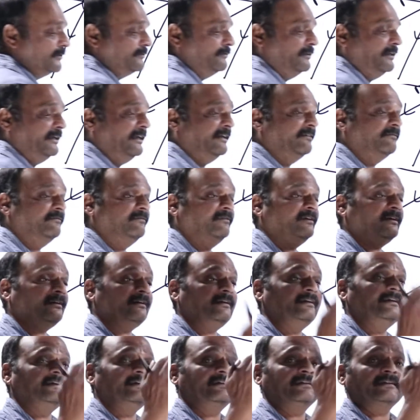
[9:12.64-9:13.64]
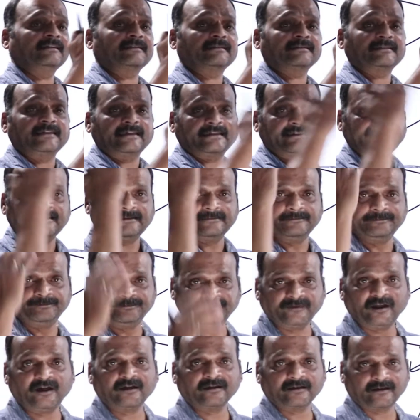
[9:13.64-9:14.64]
will never intersect
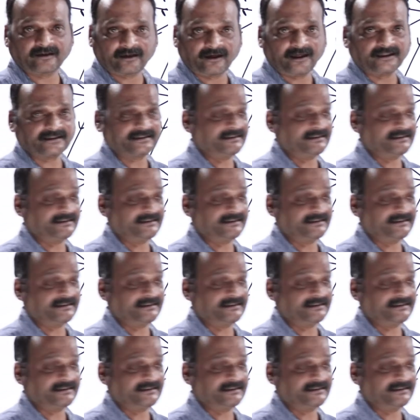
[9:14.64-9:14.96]
or cross